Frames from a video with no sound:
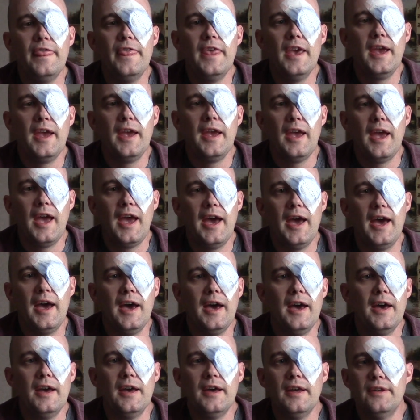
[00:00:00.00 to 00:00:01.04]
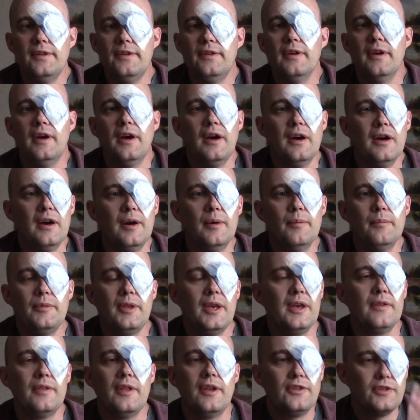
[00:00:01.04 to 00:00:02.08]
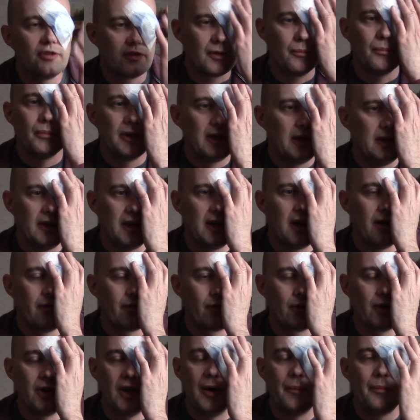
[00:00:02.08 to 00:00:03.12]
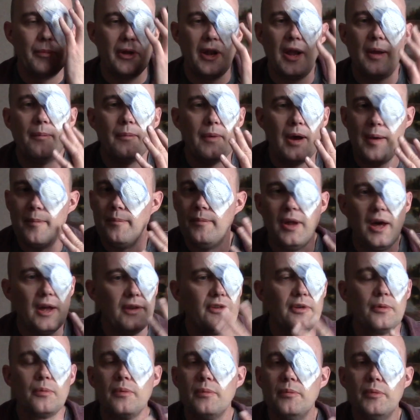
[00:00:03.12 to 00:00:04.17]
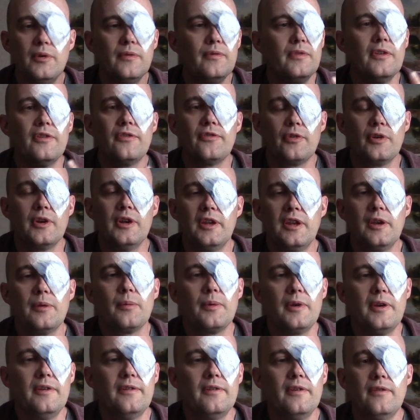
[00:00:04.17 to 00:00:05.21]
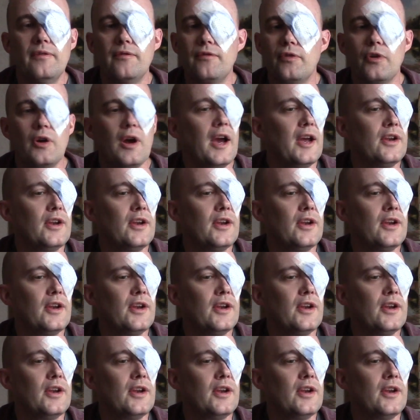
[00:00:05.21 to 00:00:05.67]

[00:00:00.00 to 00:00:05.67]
they had they just completely cover it up, and I'm not to remove this for any reason, for